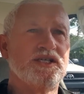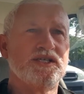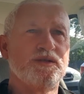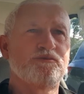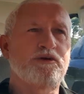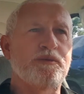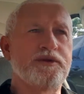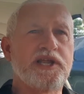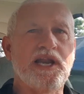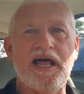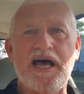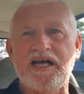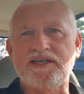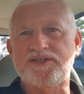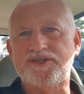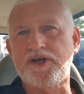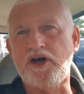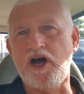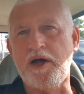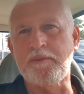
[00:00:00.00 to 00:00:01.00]
Probably the
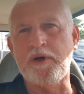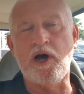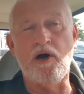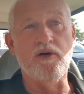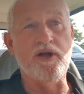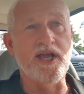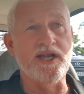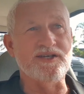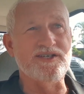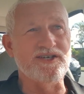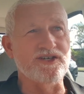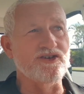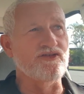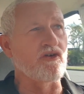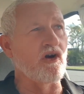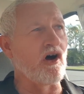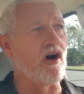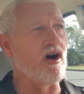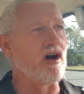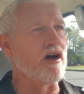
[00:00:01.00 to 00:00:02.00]
last time I'll get to
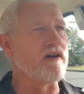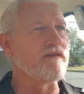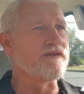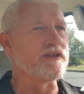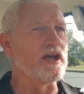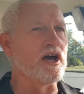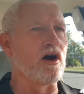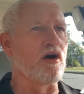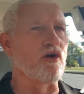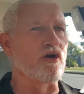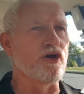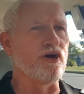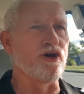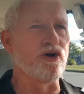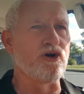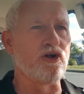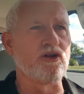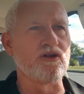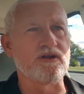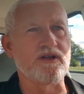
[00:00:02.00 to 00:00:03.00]
drive the old
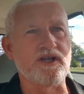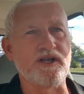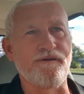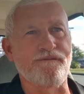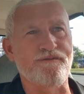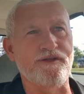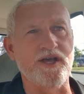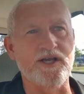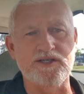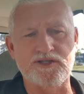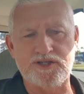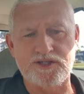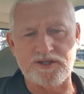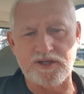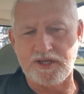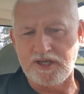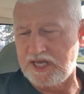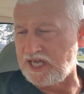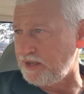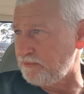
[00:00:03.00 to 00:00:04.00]
girl if things
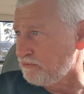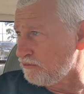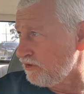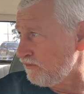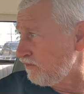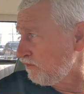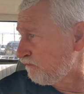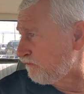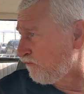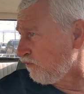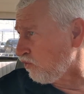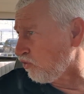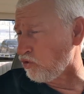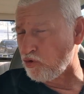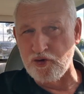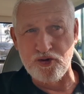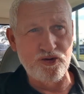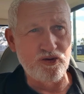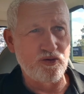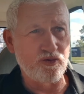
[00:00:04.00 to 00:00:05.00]
keep moving
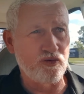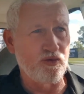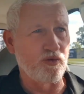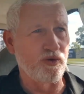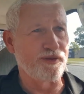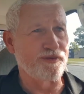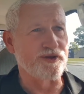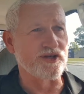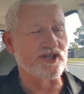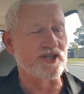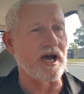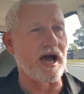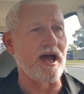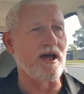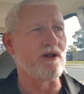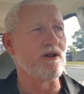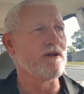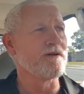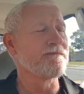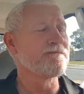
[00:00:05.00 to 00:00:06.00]
forward with the sale.